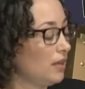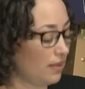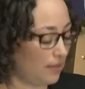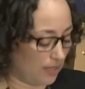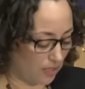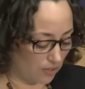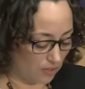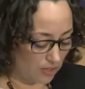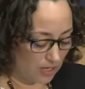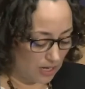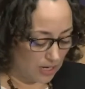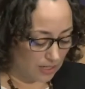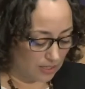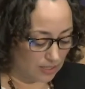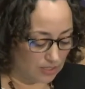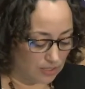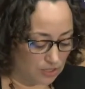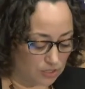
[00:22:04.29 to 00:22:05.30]
their
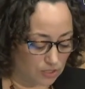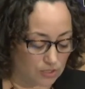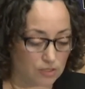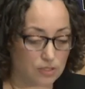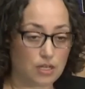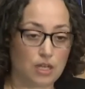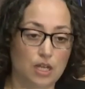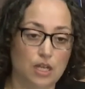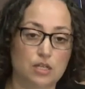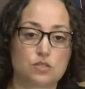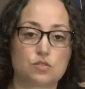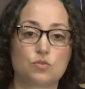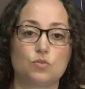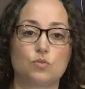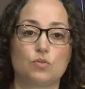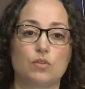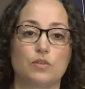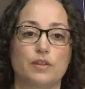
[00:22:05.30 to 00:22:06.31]
conditions in
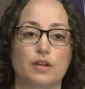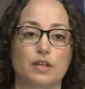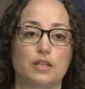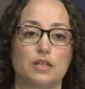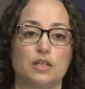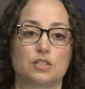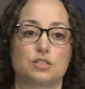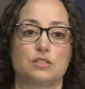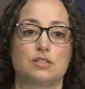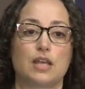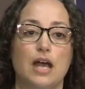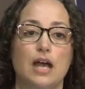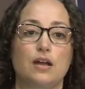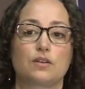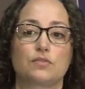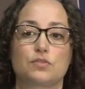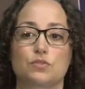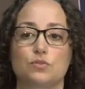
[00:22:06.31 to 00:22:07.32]
school, their conditions
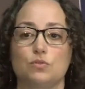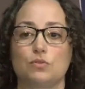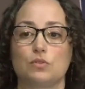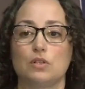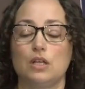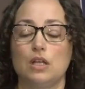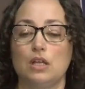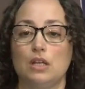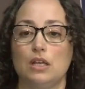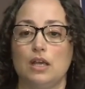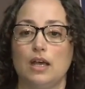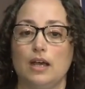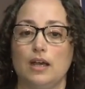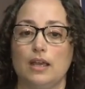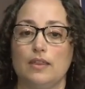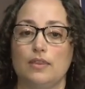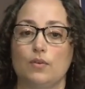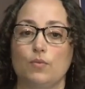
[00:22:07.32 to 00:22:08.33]
out of school,
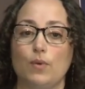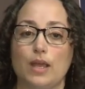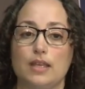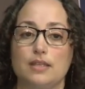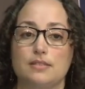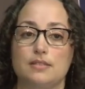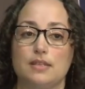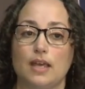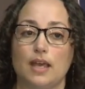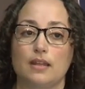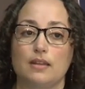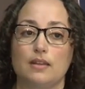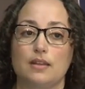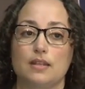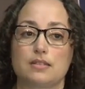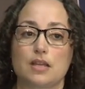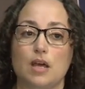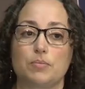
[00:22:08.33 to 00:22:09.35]
in the ways that
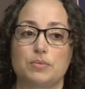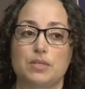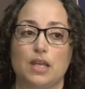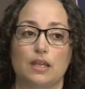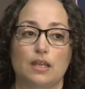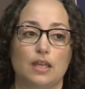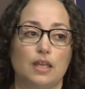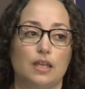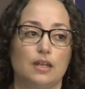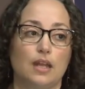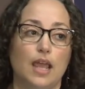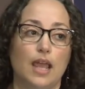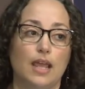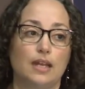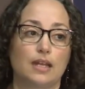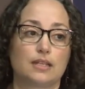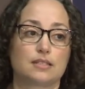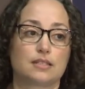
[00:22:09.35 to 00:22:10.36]
this uptick in
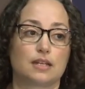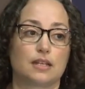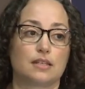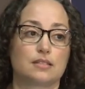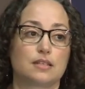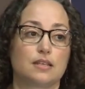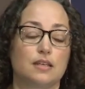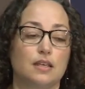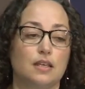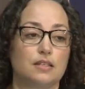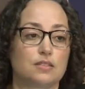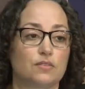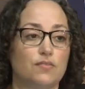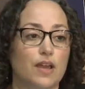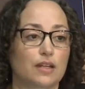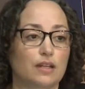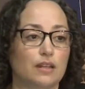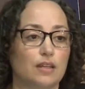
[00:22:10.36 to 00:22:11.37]
hate incidents is
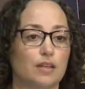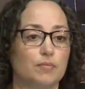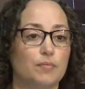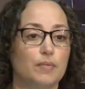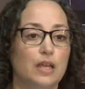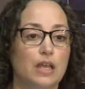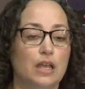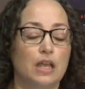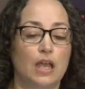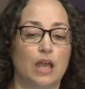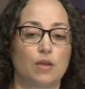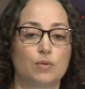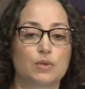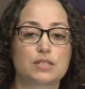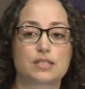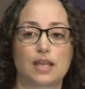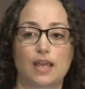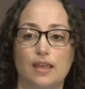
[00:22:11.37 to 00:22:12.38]
affecting them. I will
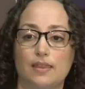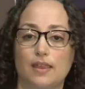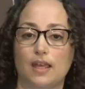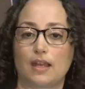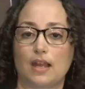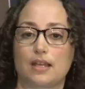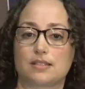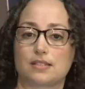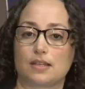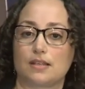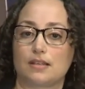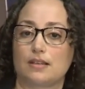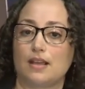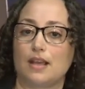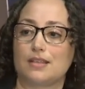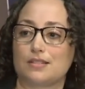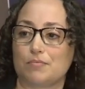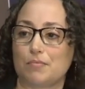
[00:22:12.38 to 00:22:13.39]
say that as
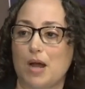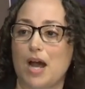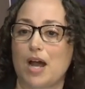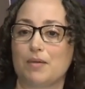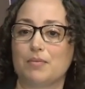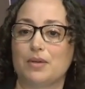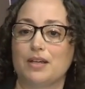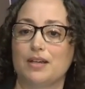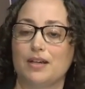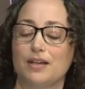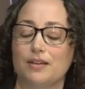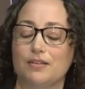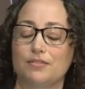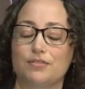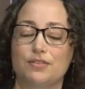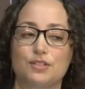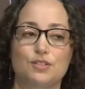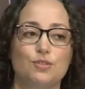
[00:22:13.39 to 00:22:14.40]
a mom
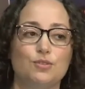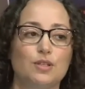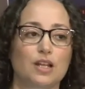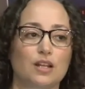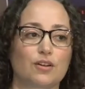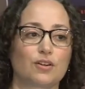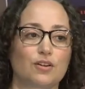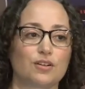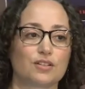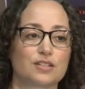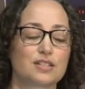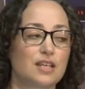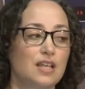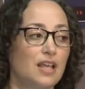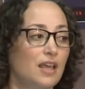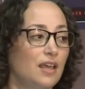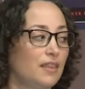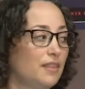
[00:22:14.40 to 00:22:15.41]
of two little girls,
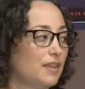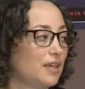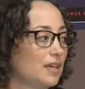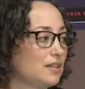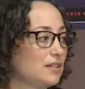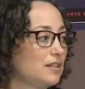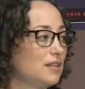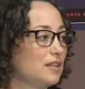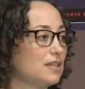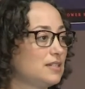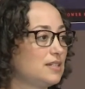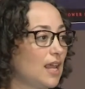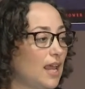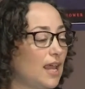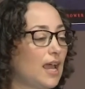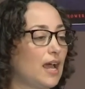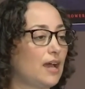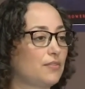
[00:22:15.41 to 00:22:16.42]
the
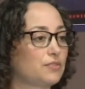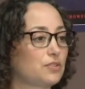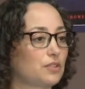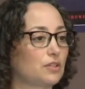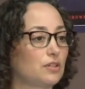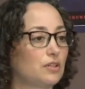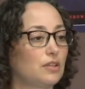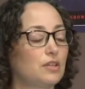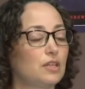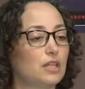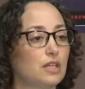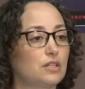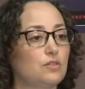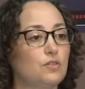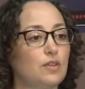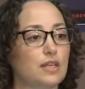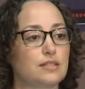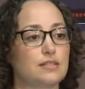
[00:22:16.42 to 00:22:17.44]
day after the
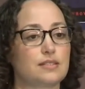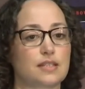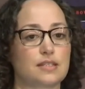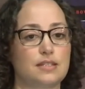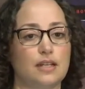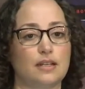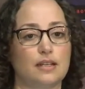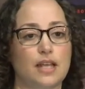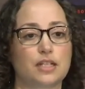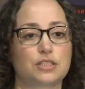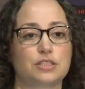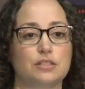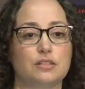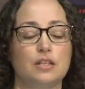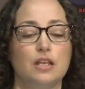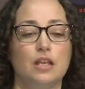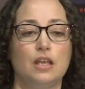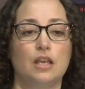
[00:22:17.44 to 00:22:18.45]
2016 election,